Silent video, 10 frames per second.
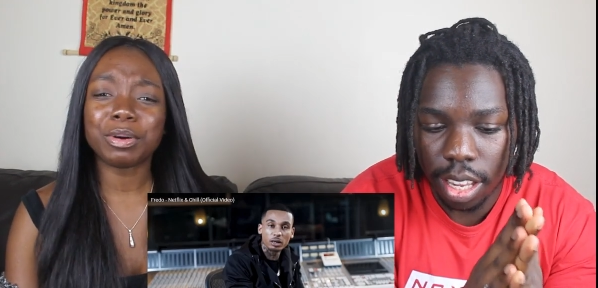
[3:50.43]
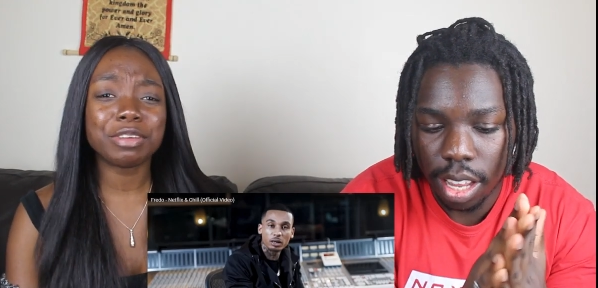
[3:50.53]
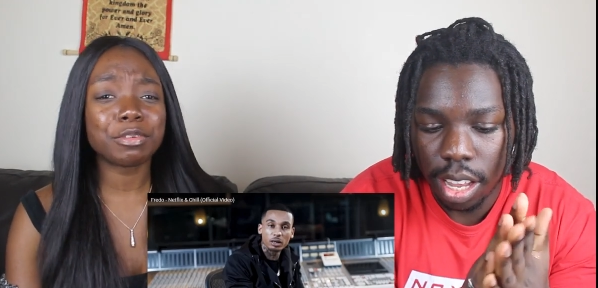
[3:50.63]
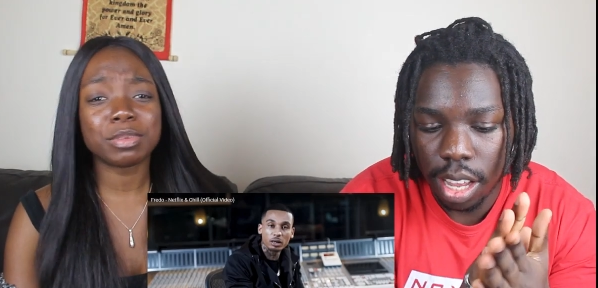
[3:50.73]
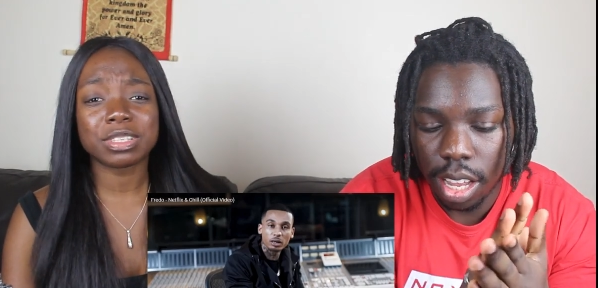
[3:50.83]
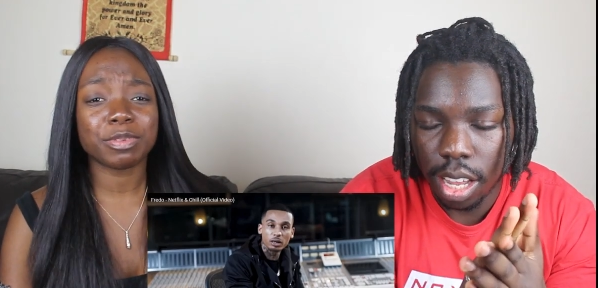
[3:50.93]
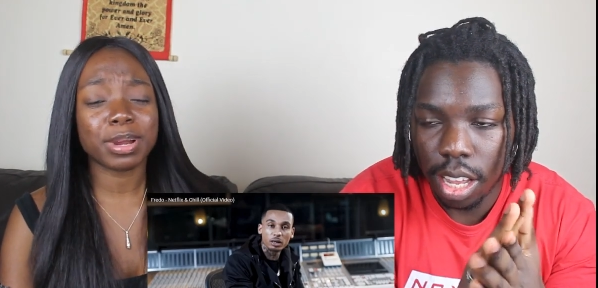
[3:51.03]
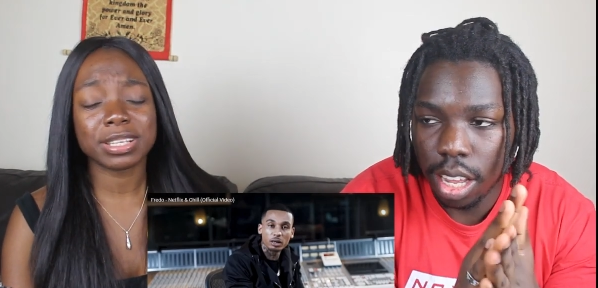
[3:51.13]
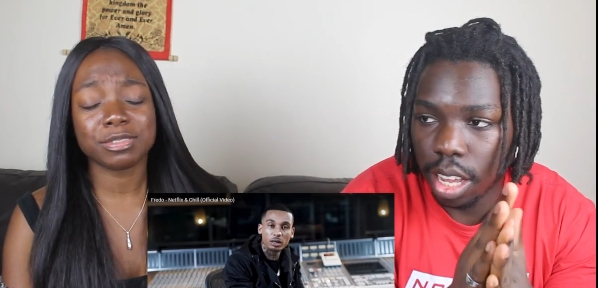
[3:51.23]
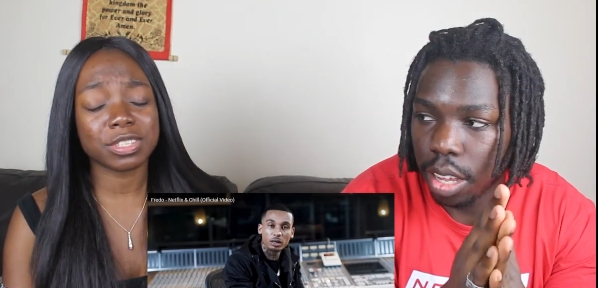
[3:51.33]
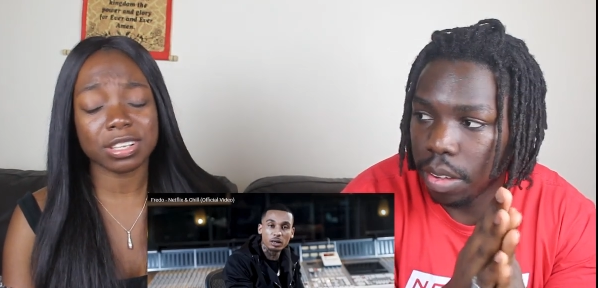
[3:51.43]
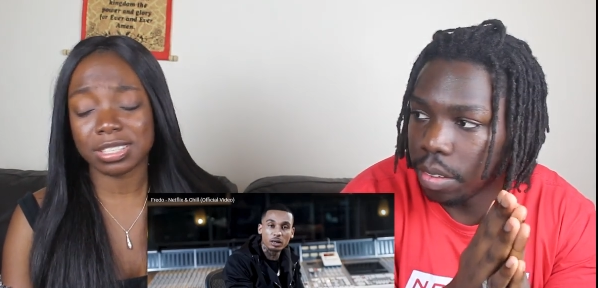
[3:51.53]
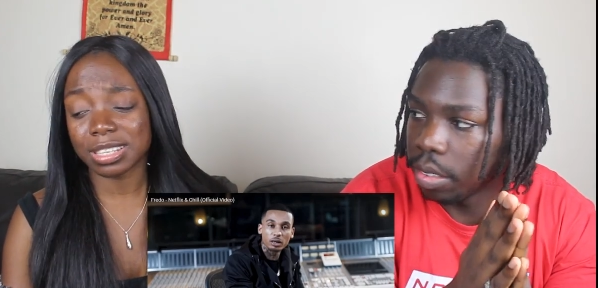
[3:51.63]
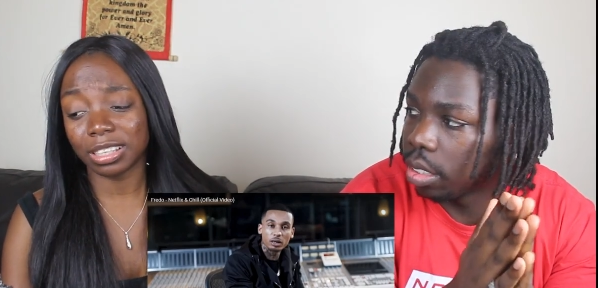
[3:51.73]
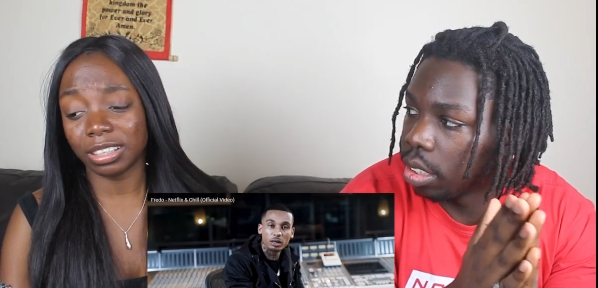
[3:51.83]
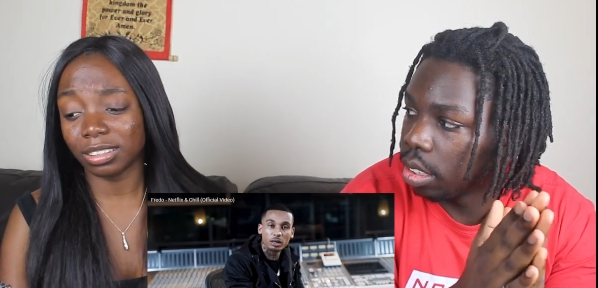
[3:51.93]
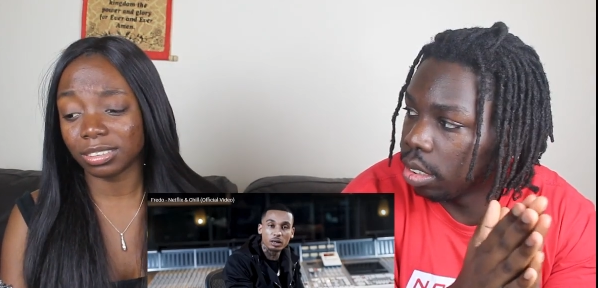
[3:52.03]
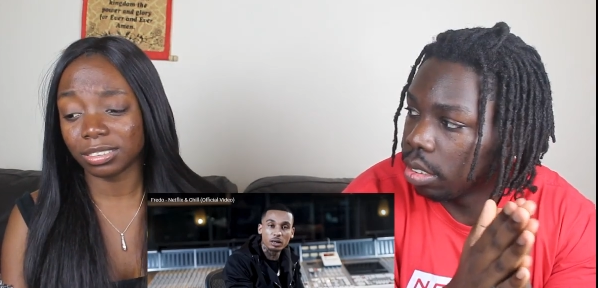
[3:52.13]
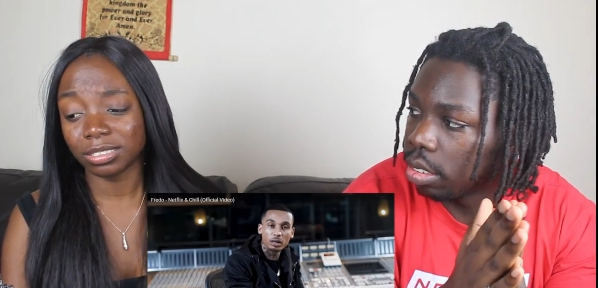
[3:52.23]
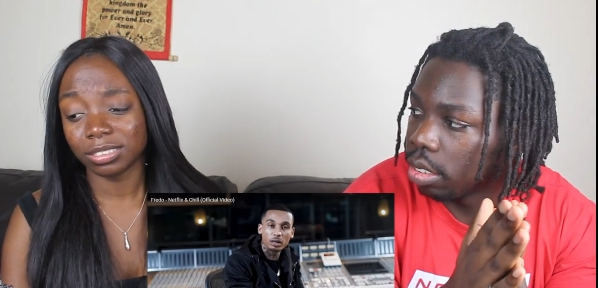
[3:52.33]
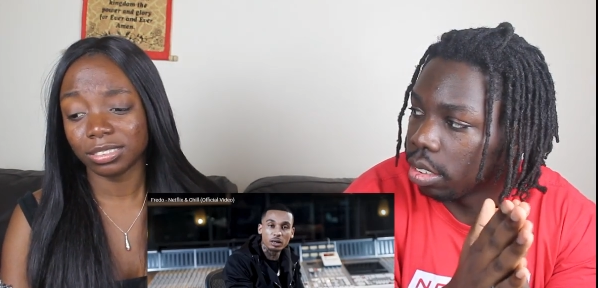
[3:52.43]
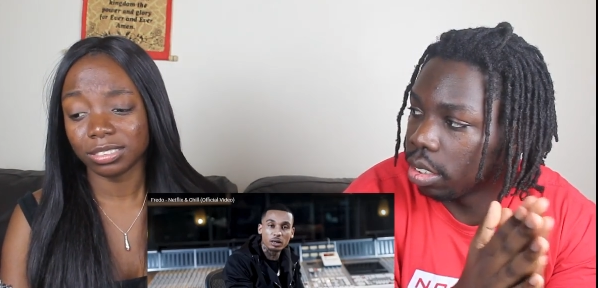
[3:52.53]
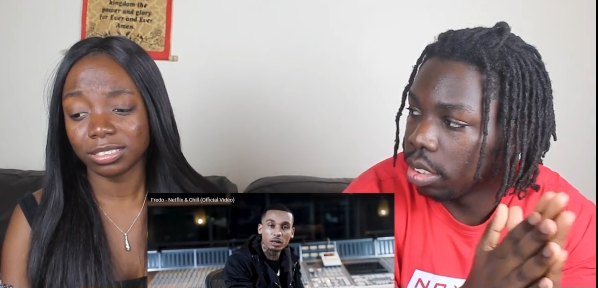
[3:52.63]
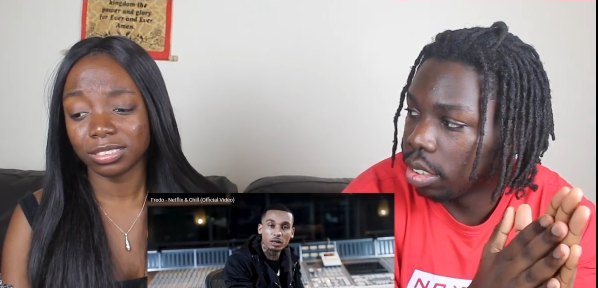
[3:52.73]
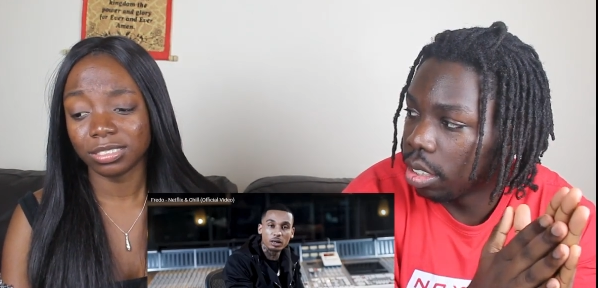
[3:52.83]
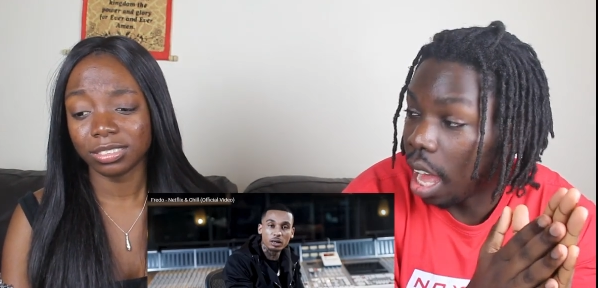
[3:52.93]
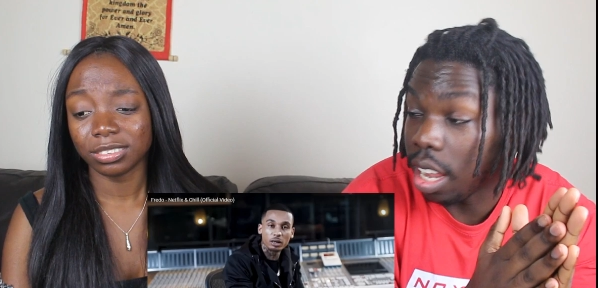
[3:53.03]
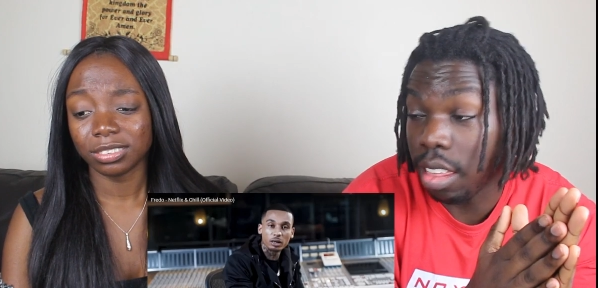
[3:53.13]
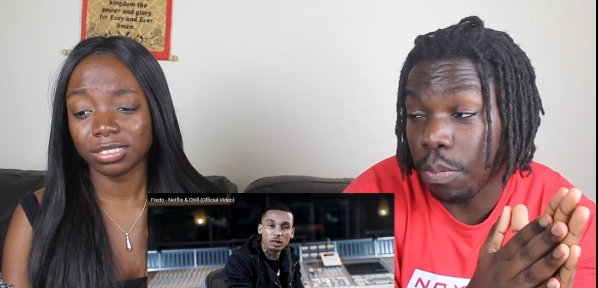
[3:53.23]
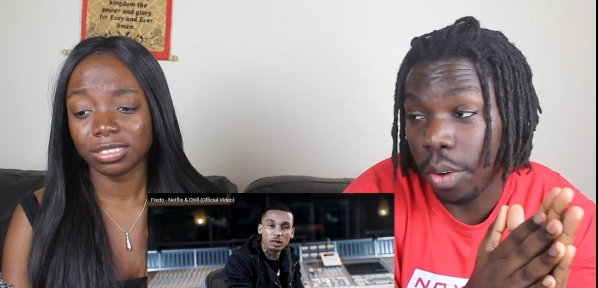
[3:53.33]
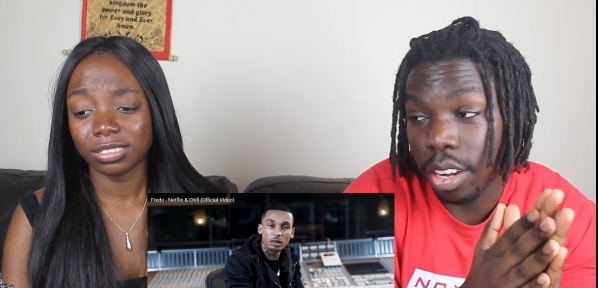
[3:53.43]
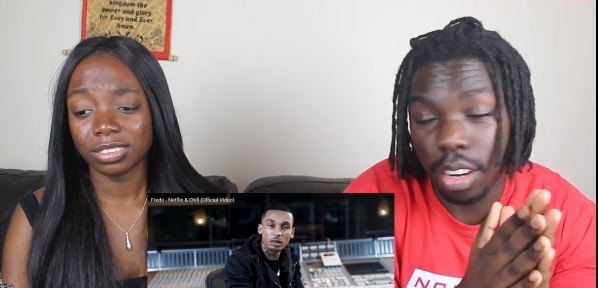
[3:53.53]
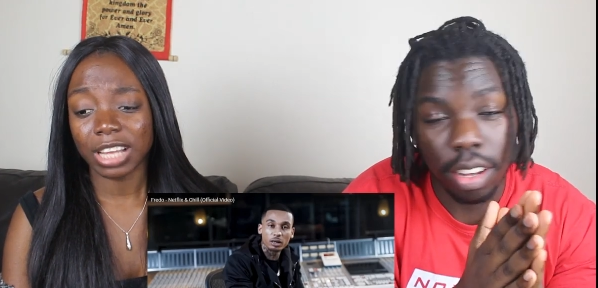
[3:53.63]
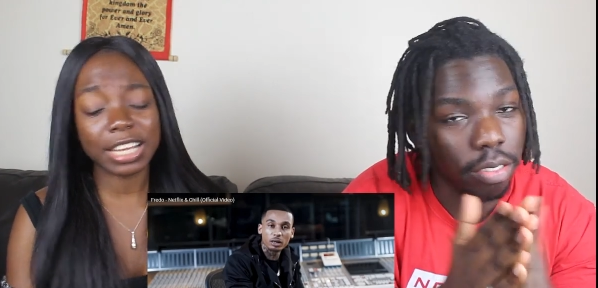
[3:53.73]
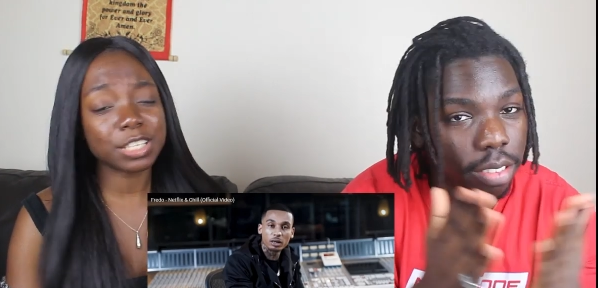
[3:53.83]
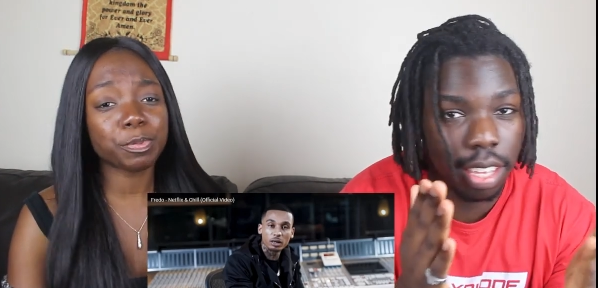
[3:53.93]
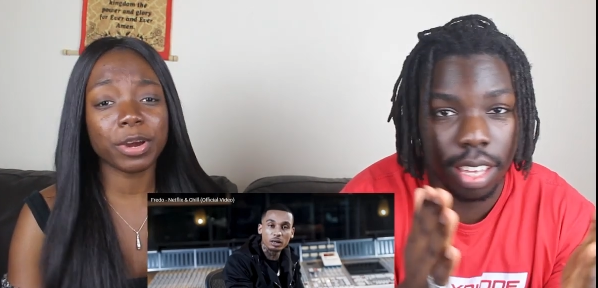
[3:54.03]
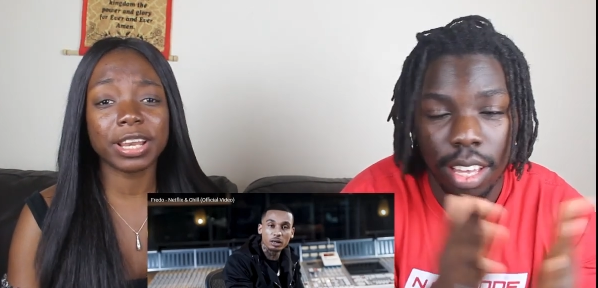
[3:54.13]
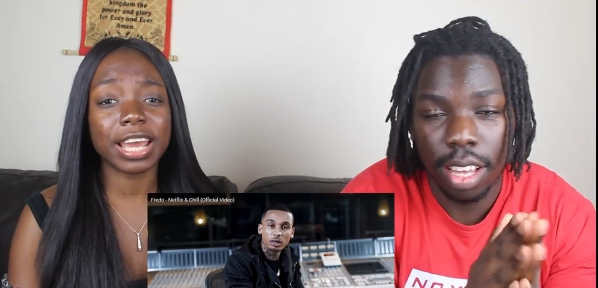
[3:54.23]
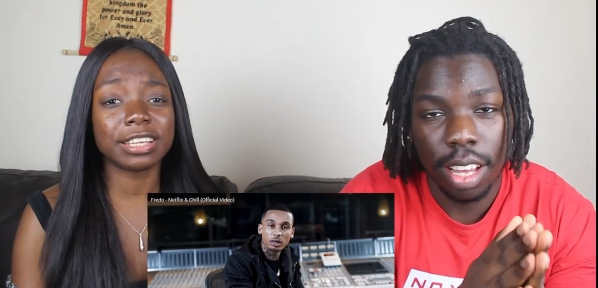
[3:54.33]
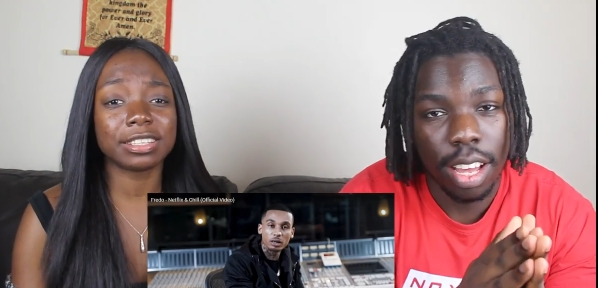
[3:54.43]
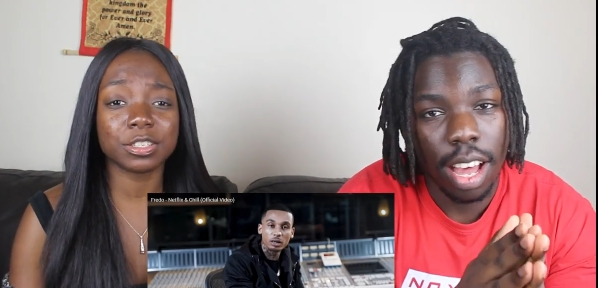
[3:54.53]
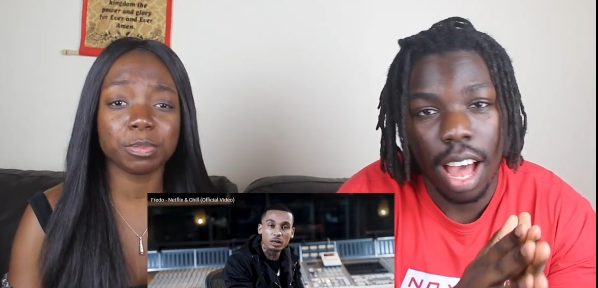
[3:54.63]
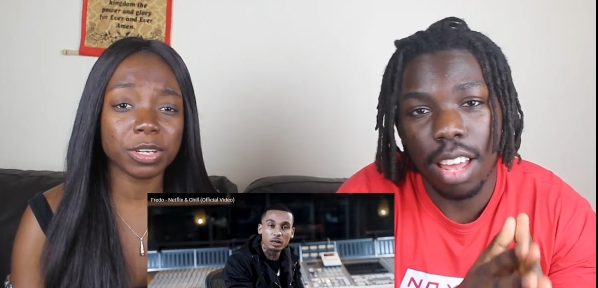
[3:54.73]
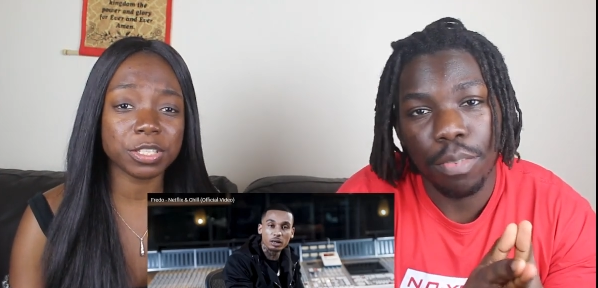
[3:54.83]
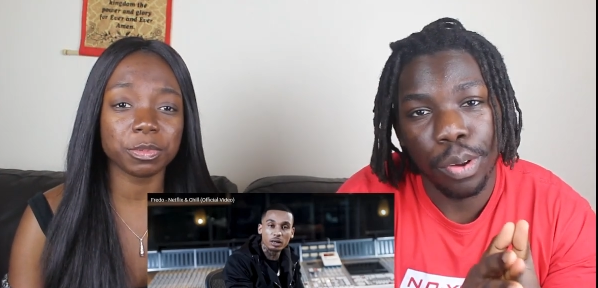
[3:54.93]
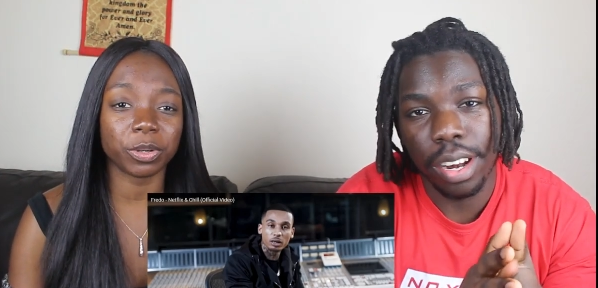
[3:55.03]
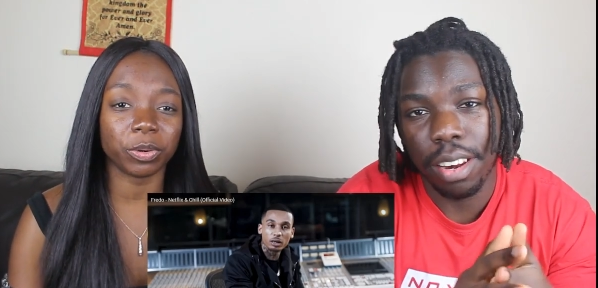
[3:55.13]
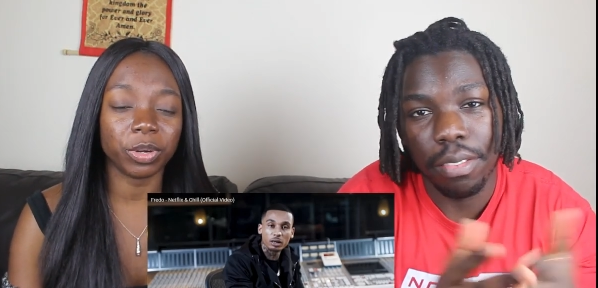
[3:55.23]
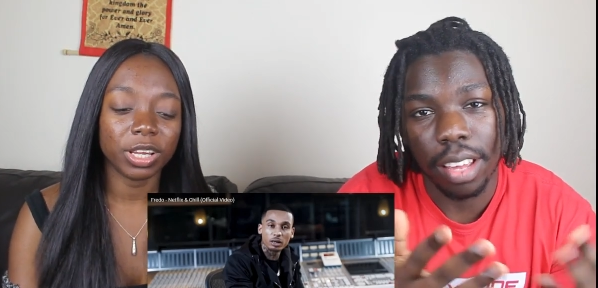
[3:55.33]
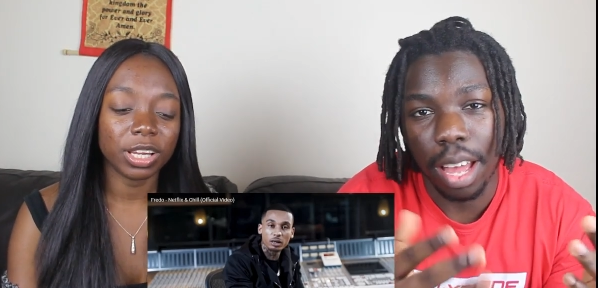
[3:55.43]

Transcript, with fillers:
Speaker 1: I wouldn't even be surprised if he starts singing.
Speaker 2: At this point, you know. At
Speaker 1: this point, anything is at possible. At this point, anything